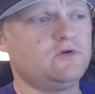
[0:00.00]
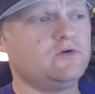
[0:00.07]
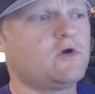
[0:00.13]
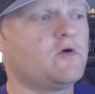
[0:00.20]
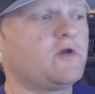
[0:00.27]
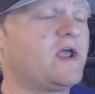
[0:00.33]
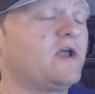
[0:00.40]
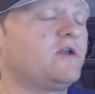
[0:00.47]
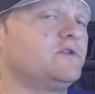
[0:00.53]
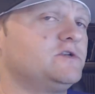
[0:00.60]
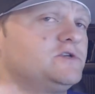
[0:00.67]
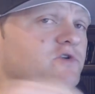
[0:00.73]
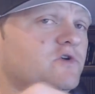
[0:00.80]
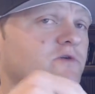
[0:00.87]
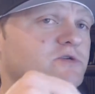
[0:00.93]
go down to the
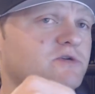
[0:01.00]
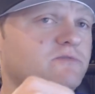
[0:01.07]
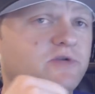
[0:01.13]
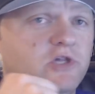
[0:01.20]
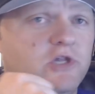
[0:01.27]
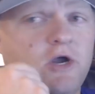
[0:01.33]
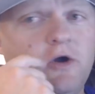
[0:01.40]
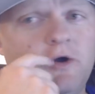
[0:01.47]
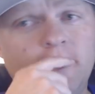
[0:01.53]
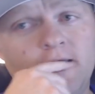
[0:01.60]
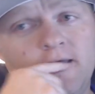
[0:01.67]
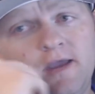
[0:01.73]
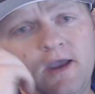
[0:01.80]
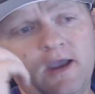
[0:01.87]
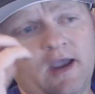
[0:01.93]
description below
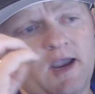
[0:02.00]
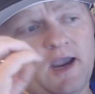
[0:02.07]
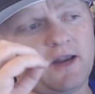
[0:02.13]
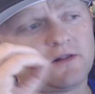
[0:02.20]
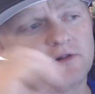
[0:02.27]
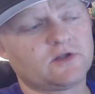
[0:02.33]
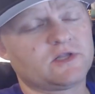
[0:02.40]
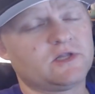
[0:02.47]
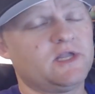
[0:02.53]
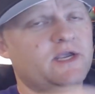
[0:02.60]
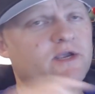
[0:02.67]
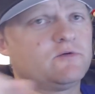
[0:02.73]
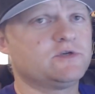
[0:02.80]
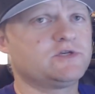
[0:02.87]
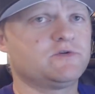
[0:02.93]
and click the
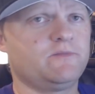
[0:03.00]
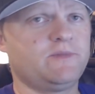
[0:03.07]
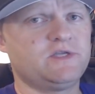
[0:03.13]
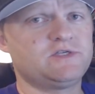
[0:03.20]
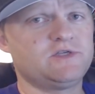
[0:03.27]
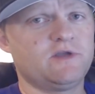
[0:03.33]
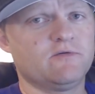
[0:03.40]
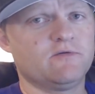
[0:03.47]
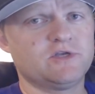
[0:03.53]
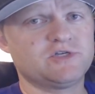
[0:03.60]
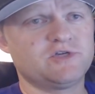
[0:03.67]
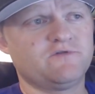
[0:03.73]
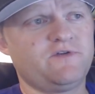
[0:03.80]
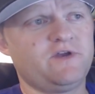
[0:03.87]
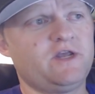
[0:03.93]
link, which will be to the
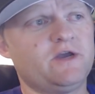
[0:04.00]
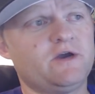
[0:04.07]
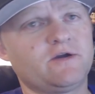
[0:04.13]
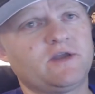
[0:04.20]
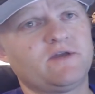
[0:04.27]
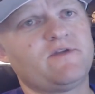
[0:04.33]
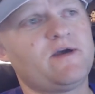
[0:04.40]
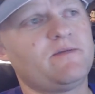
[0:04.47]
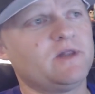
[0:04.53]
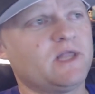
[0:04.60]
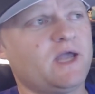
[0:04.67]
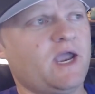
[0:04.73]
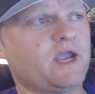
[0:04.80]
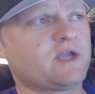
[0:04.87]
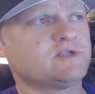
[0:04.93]
original video. Give them a
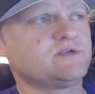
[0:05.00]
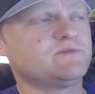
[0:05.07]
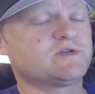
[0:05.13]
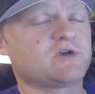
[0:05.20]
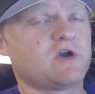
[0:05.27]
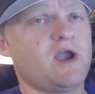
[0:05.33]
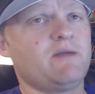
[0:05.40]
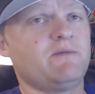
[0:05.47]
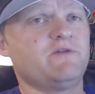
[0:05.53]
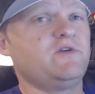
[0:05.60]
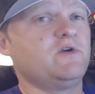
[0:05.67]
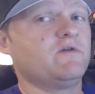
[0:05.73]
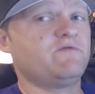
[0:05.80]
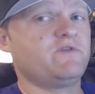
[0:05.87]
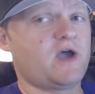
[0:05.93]
like and subscribe if
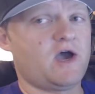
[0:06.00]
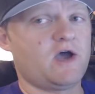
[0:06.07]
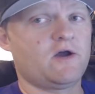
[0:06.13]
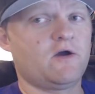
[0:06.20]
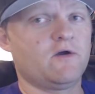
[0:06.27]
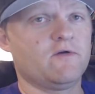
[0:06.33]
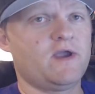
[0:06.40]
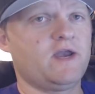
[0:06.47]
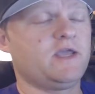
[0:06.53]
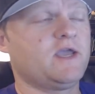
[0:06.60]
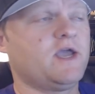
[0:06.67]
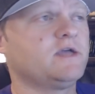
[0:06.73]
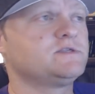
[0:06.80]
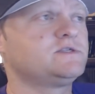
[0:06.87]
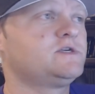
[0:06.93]
you have not already
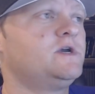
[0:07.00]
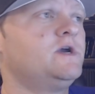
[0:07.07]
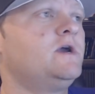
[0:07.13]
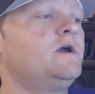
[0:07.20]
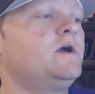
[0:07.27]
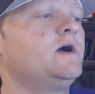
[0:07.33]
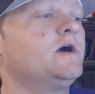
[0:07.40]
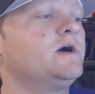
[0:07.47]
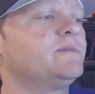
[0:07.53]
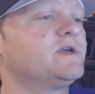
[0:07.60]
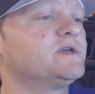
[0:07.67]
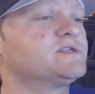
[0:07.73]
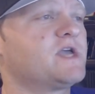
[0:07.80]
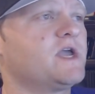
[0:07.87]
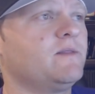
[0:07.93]
yet, uh,
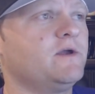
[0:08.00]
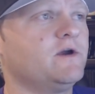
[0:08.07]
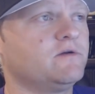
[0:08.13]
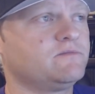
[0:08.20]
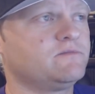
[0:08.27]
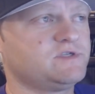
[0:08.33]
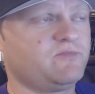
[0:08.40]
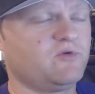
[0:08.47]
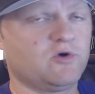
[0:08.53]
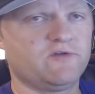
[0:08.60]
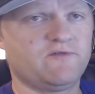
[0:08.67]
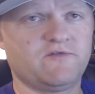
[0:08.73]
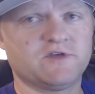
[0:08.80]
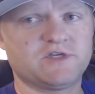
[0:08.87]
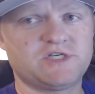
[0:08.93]
because, again, they're
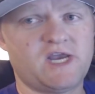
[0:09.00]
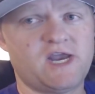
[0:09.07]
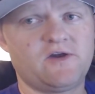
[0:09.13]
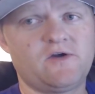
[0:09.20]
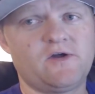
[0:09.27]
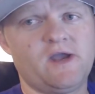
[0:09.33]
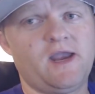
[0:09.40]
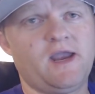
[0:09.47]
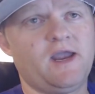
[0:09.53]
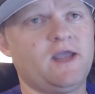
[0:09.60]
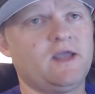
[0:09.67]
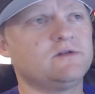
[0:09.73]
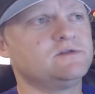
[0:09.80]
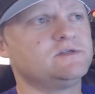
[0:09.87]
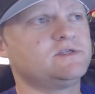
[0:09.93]
supportive of this channel,
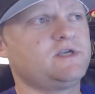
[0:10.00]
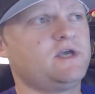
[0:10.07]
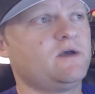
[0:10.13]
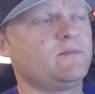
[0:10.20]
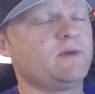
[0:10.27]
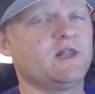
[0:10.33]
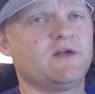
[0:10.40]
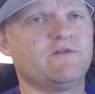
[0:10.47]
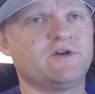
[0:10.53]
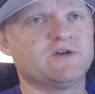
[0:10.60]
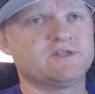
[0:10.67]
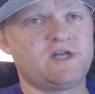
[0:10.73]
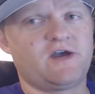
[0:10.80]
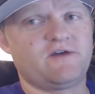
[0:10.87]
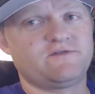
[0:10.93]
and um, I love their
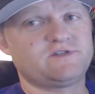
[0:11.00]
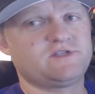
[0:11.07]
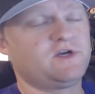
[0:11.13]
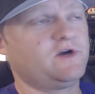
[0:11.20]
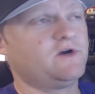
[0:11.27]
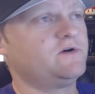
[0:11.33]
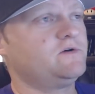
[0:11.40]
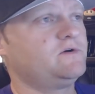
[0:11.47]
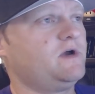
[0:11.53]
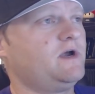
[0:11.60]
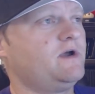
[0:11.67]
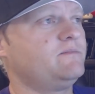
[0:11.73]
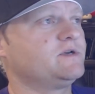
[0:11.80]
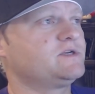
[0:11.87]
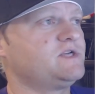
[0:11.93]
stuff. So
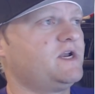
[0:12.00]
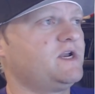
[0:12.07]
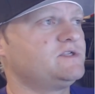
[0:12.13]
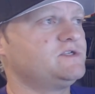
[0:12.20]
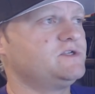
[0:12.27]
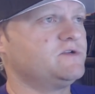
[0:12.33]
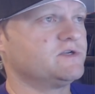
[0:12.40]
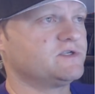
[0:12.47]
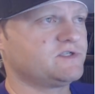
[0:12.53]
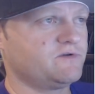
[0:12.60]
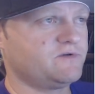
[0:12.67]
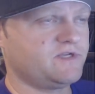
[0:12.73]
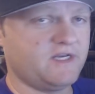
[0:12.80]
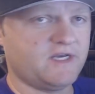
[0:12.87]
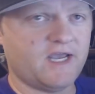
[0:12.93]
I'm excited to do this.
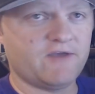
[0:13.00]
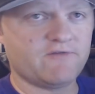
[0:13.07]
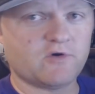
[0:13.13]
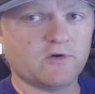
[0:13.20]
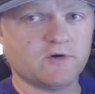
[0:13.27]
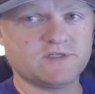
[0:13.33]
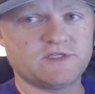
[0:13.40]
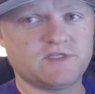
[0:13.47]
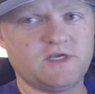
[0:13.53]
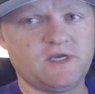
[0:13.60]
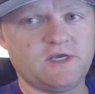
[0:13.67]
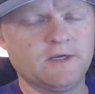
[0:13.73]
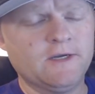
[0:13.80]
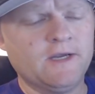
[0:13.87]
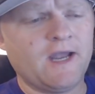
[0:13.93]
So D-Day, of course,
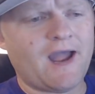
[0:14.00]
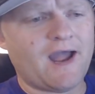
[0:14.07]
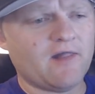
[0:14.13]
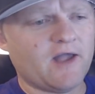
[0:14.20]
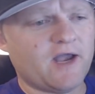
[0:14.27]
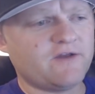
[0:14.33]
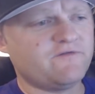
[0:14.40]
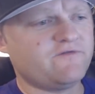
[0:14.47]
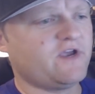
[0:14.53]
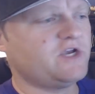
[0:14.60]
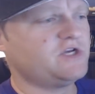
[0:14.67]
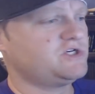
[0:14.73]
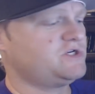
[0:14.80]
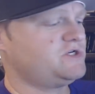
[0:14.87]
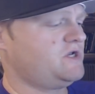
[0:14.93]
the Allied
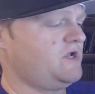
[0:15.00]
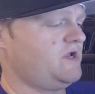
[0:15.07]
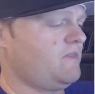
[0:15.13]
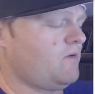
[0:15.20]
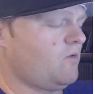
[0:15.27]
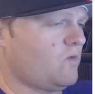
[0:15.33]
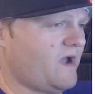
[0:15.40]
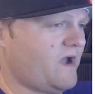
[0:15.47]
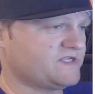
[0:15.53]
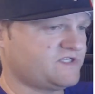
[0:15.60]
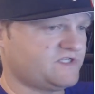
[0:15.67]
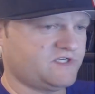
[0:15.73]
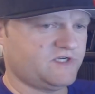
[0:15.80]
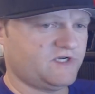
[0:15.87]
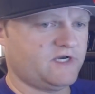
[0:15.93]
invasion in the
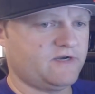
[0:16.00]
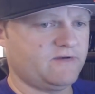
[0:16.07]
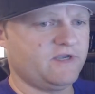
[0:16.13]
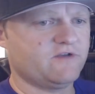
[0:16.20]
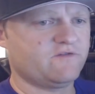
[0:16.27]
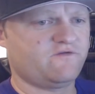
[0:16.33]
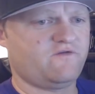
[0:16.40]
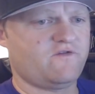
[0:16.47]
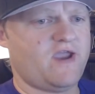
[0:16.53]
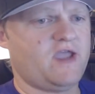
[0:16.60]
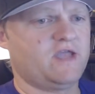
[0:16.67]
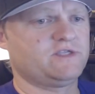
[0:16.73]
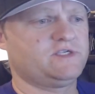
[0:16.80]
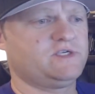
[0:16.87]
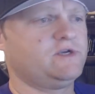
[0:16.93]
West, uh, in
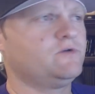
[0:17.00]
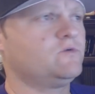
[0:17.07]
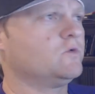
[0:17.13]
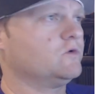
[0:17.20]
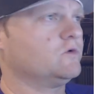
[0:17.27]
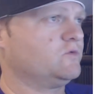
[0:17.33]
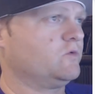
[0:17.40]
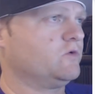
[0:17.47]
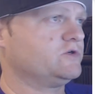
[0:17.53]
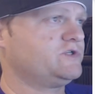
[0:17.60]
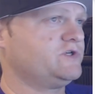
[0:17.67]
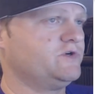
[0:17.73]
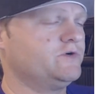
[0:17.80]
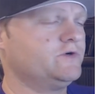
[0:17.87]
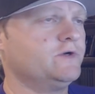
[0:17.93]
France in World War
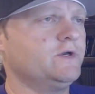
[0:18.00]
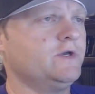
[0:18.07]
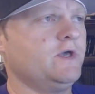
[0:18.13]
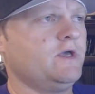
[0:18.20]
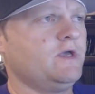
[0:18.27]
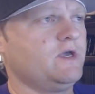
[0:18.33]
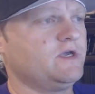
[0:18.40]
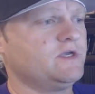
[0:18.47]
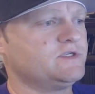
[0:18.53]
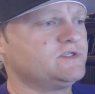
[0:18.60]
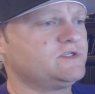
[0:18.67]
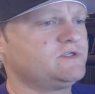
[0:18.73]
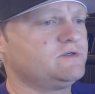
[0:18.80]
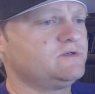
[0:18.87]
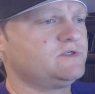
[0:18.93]
Two,
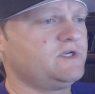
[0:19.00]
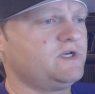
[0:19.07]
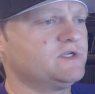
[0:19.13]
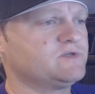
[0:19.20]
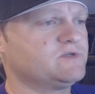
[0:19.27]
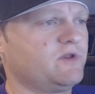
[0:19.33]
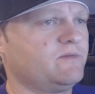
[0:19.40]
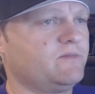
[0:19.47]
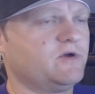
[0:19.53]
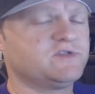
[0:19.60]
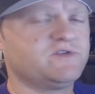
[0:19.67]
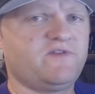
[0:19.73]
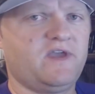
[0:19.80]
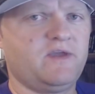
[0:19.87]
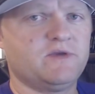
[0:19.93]
is seen as one of the
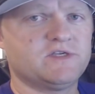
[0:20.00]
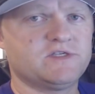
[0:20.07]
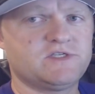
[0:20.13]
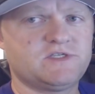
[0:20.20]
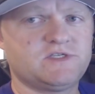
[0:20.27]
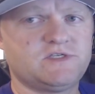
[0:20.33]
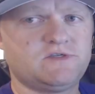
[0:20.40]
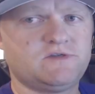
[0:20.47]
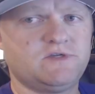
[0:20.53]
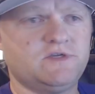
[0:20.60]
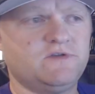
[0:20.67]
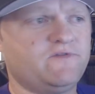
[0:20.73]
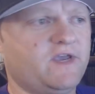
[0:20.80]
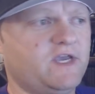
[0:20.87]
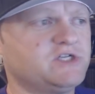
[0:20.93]
most famous
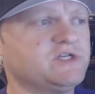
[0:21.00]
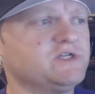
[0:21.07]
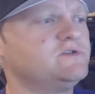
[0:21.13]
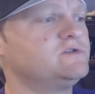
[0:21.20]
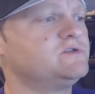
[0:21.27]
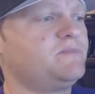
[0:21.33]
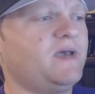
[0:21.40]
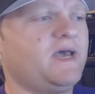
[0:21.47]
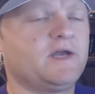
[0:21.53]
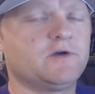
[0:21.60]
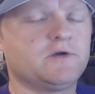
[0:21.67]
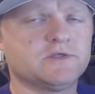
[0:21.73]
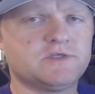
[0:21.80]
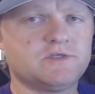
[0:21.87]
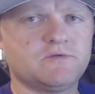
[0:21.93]
invasions,
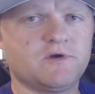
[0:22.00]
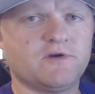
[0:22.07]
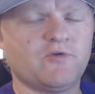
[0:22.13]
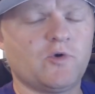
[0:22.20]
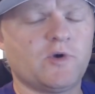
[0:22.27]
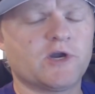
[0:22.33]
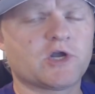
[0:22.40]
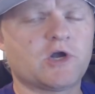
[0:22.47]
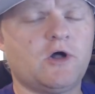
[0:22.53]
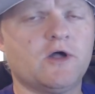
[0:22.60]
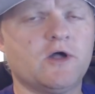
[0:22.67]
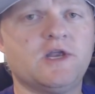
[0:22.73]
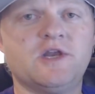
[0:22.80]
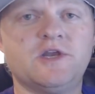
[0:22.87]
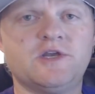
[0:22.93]
battles, whatever you want to
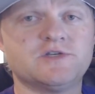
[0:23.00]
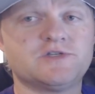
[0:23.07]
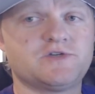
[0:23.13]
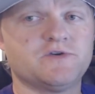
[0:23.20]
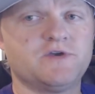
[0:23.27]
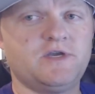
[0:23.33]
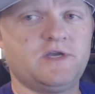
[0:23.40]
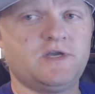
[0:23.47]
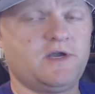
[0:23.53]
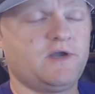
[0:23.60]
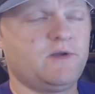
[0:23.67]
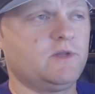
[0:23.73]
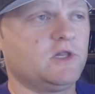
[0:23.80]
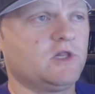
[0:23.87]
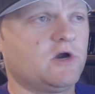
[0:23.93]
call it, in history.
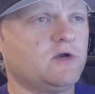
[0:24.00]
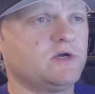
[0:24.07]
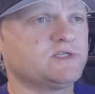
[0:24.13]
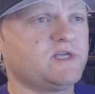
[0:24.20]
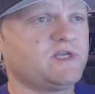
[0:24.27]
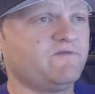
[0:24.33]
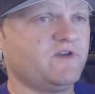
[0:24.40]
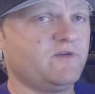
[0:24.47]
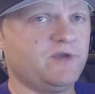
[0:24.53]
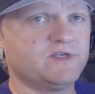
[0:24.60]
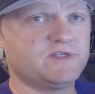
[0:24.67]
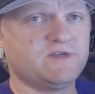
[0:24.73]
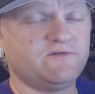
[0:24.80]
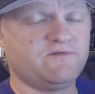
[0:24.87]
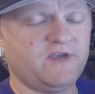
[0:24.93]
Um, the largest
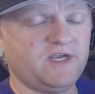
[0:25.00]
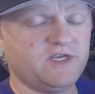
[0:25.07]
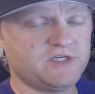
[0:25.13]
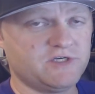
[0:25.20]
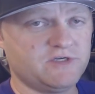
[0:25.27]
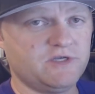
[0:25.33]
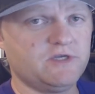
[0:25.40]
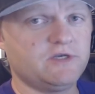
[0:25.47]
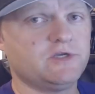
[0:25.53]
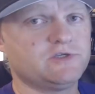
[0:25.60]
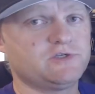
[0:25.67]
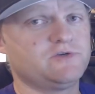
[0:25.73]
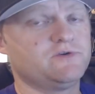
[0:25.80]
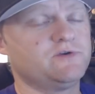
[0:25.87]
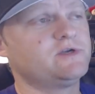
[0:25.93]
amphibious invasion in
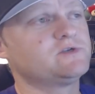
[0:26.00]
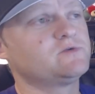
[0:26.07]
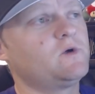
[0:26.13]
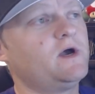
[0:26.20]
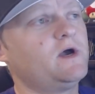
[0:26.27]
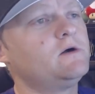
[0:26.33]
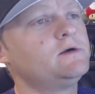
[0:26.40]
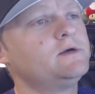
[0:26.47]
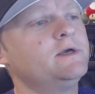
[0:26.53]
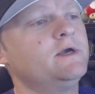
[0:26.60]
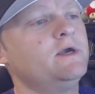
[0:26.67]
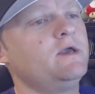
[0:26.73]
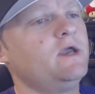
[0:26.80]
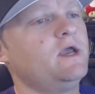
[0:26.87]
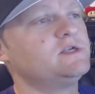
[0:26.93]
history as well,
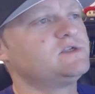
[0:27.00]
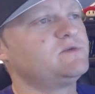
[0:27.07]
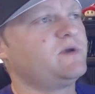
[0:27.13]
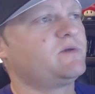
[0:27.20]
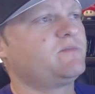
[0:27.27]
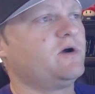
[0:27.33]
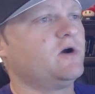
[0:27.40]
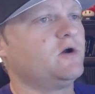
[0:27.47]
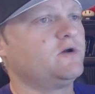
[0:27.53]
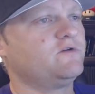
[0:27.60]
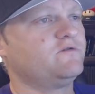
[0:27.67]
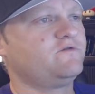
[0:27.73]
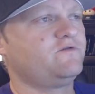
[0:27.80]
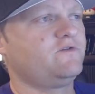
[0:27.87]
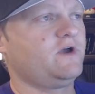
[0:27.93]
and is a big part
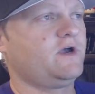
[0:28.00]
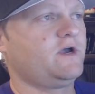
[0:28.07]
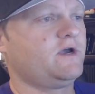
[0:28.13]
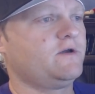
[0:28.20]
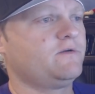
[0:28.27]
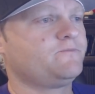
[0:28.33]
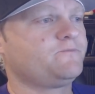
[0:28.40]
of... Uh,